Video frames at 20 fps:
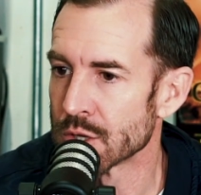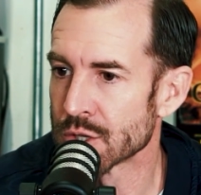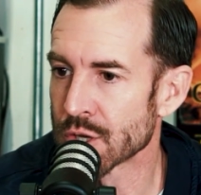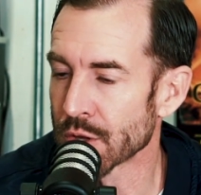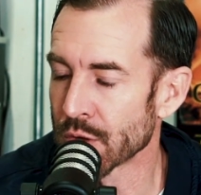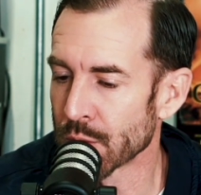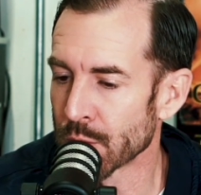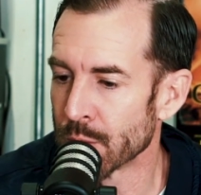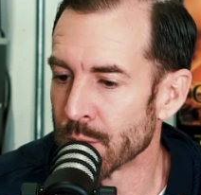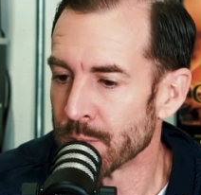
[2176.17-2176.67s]

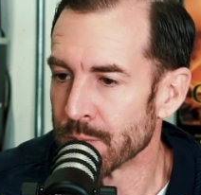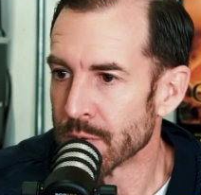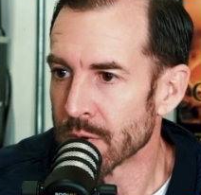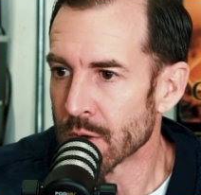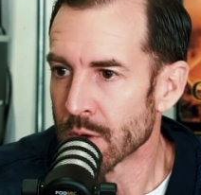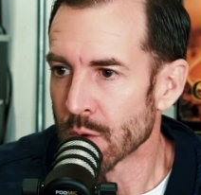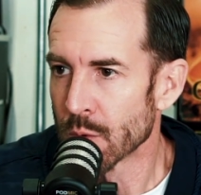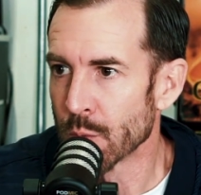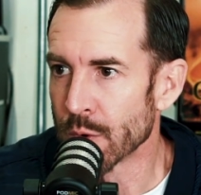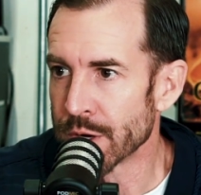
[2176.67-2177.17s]
So
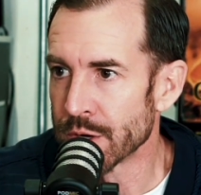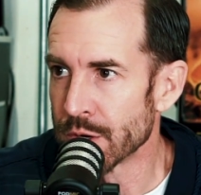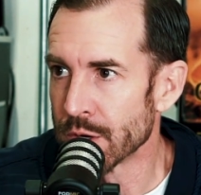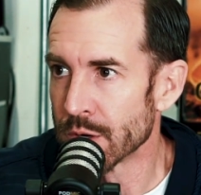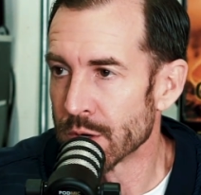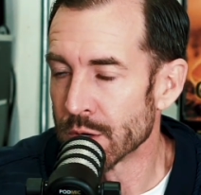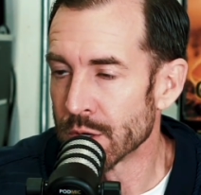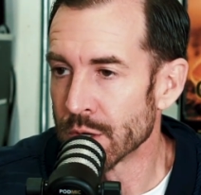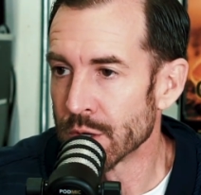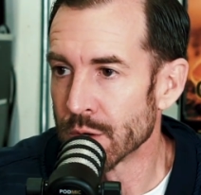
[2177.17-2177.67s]

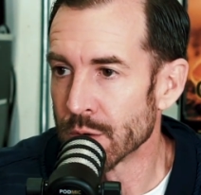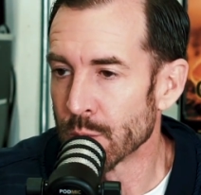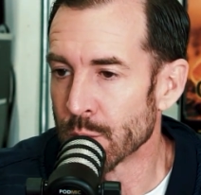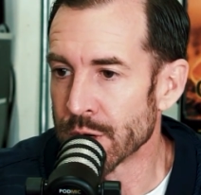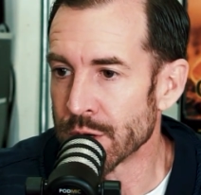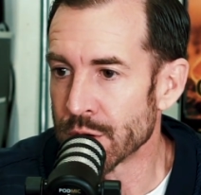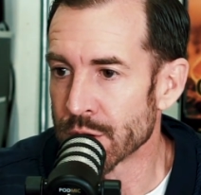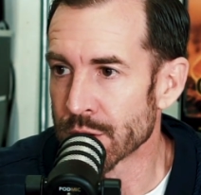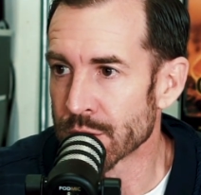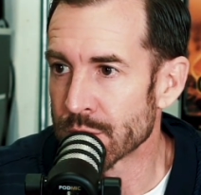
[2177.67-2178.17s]
when
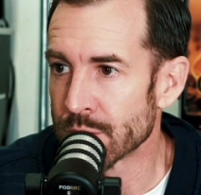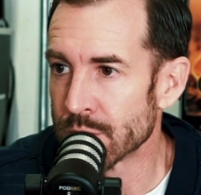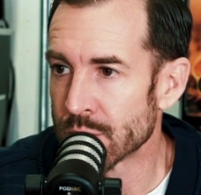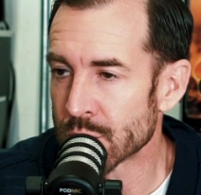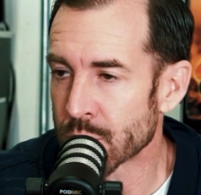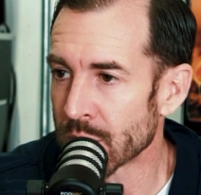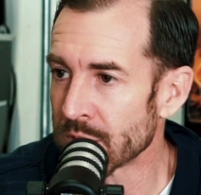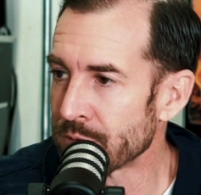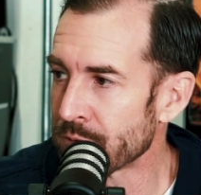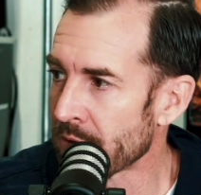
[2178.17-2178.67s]
you're
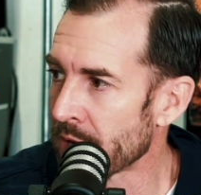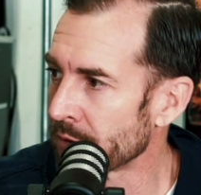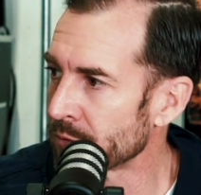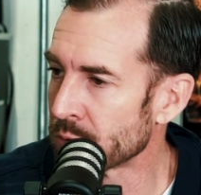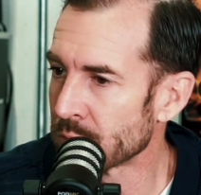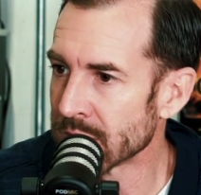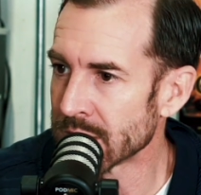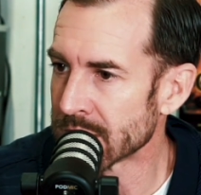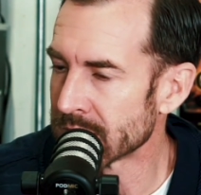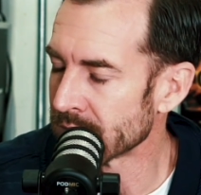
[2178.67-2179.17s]
25,
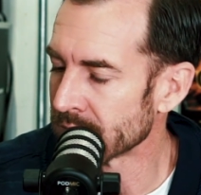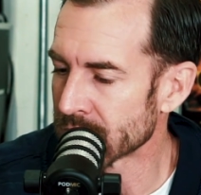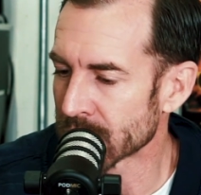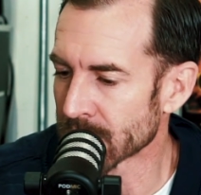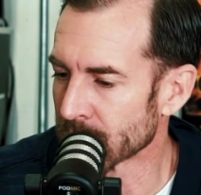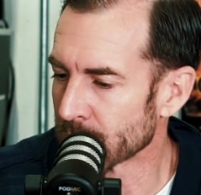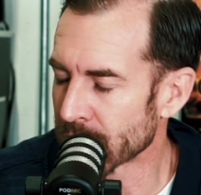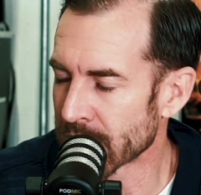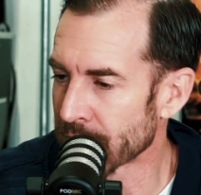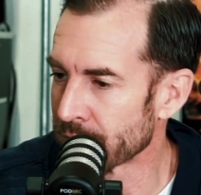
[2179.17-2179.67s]
26
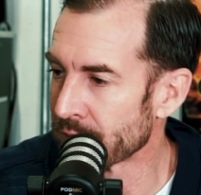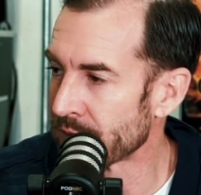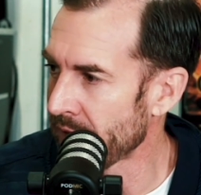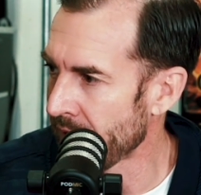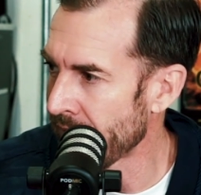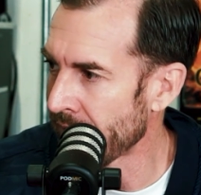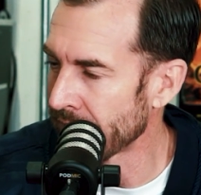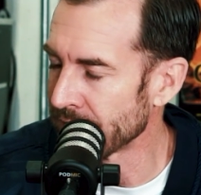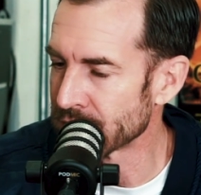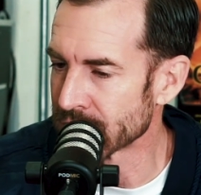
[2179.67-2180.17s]
or whatever
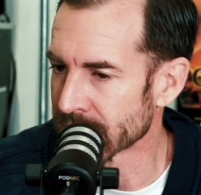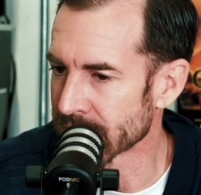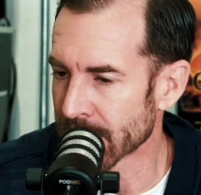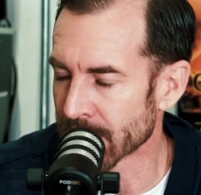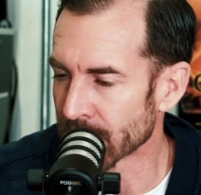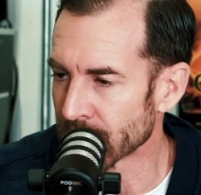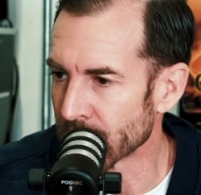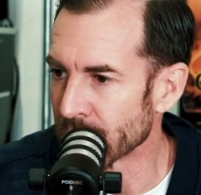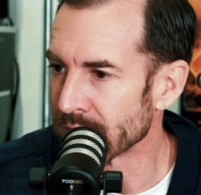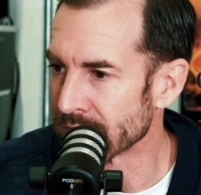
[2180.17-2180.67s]
that age is, I
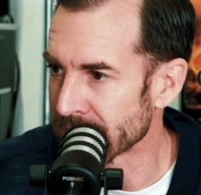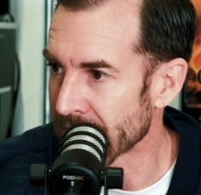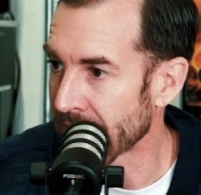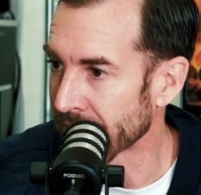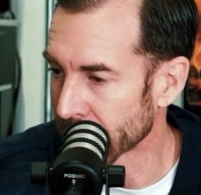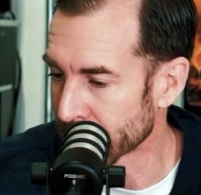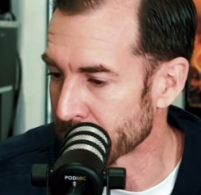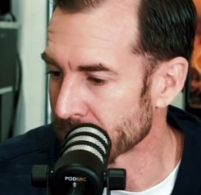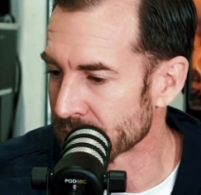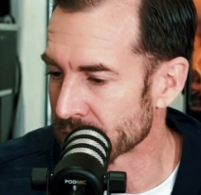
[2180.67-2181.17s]
don't know
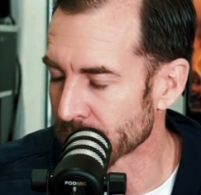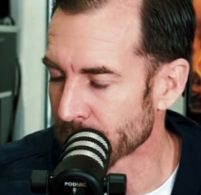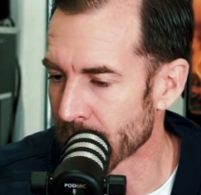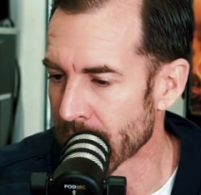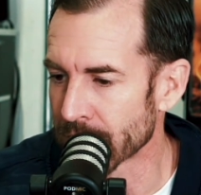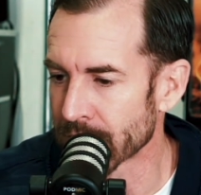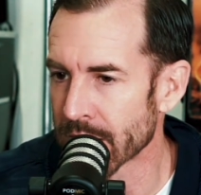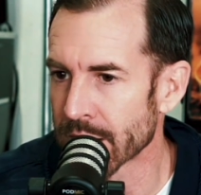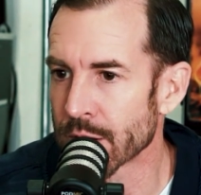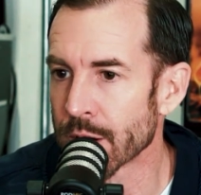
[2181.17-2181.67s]
exactly, but it's
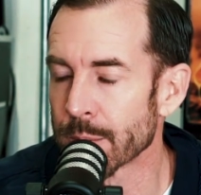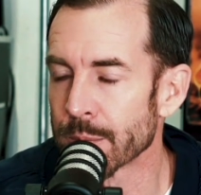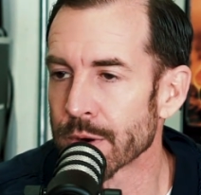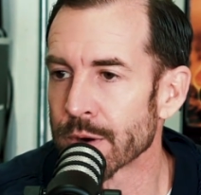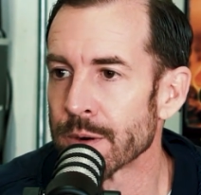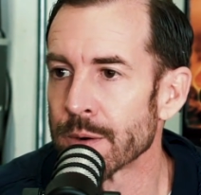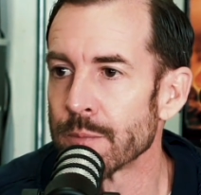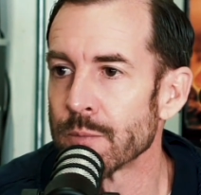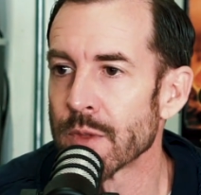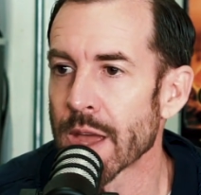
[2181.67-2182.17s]
around that
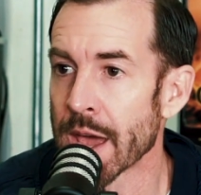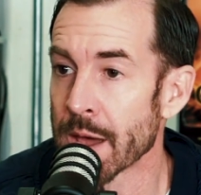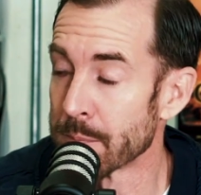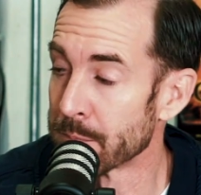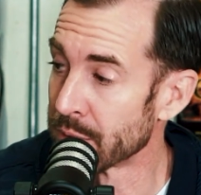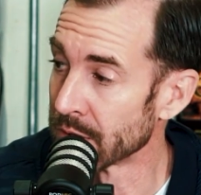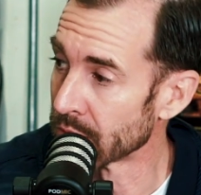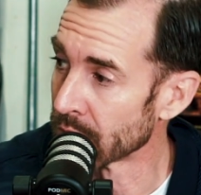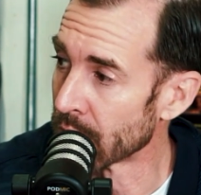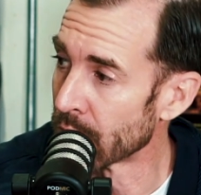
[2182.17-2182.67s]
number
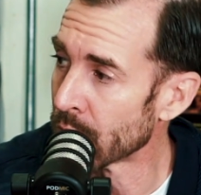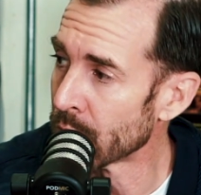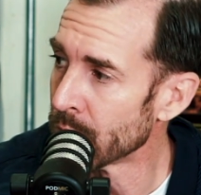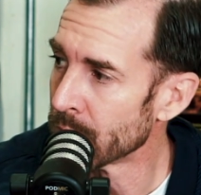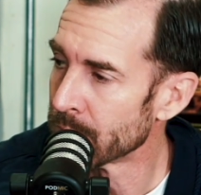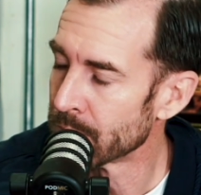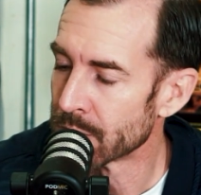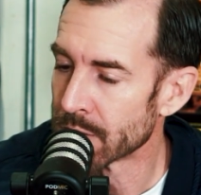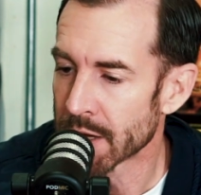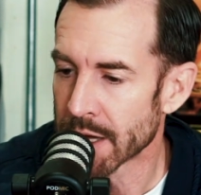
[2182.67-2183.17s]
and
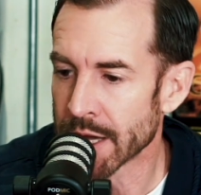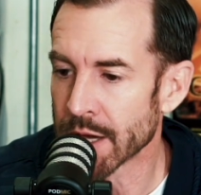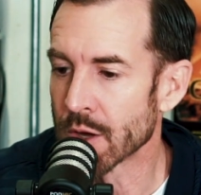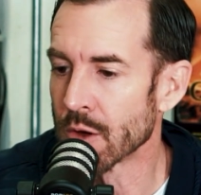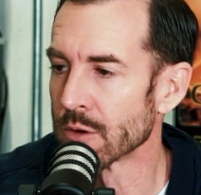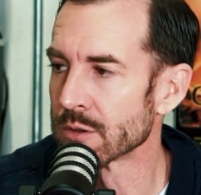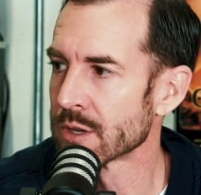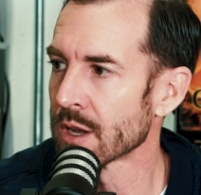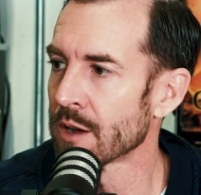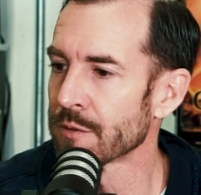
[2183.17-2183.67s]
below, it
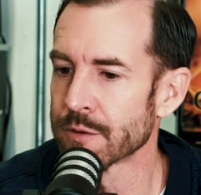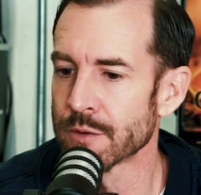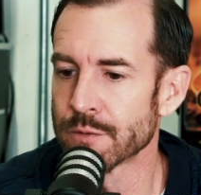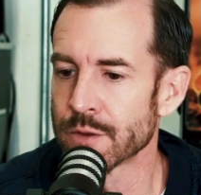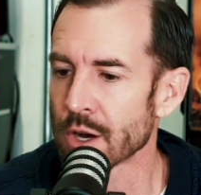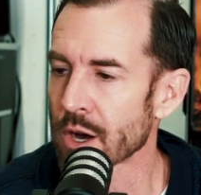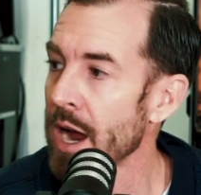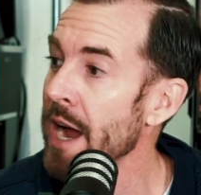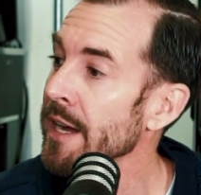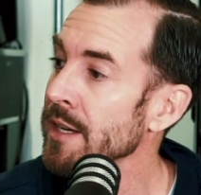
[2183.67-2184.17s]
goes off
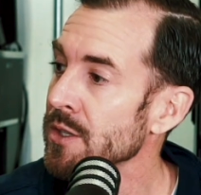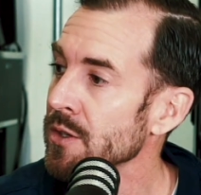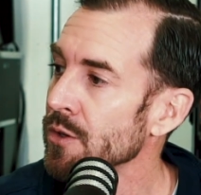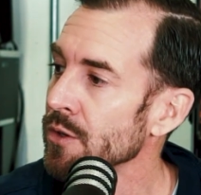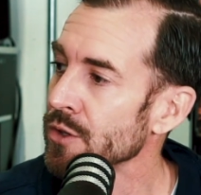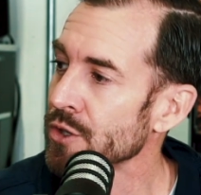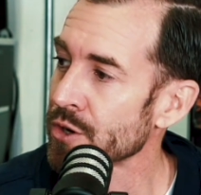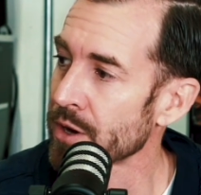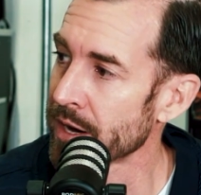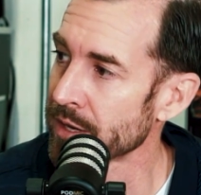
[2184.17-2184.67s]
of your high
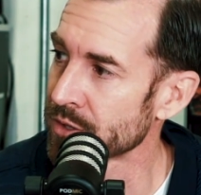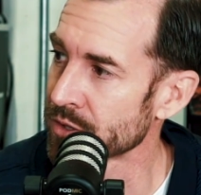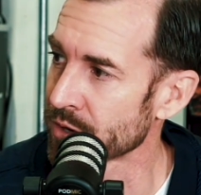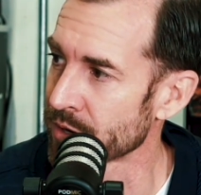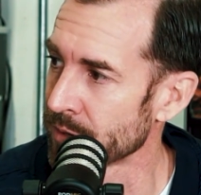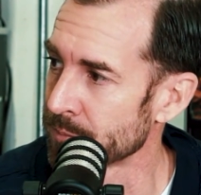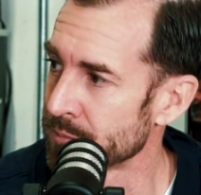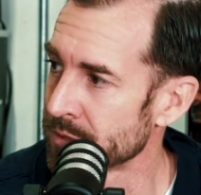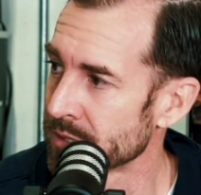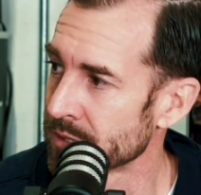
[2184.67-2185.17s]
school
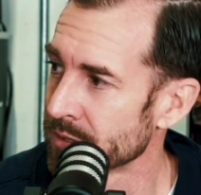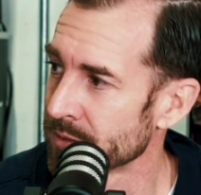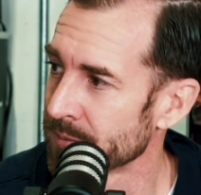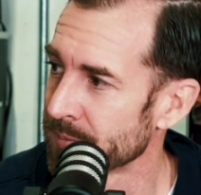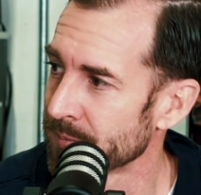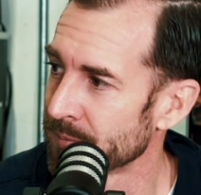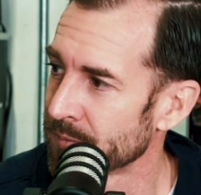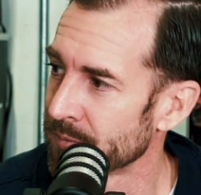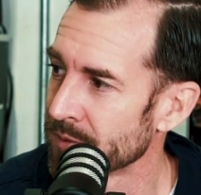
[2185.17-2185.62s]
transcripts.